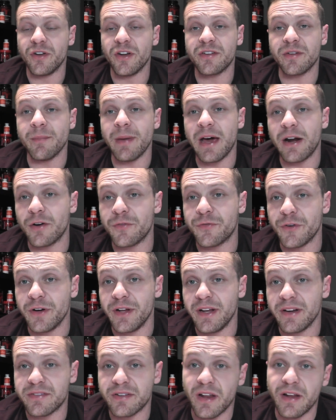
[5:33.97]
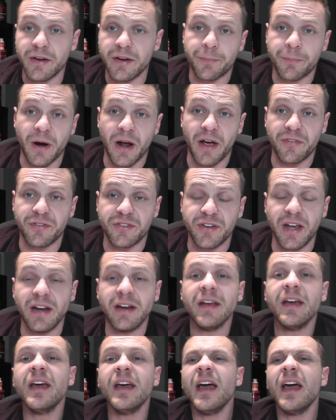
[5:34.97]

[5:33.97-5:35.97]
Doesn't matter if you're in an insulin deprived state,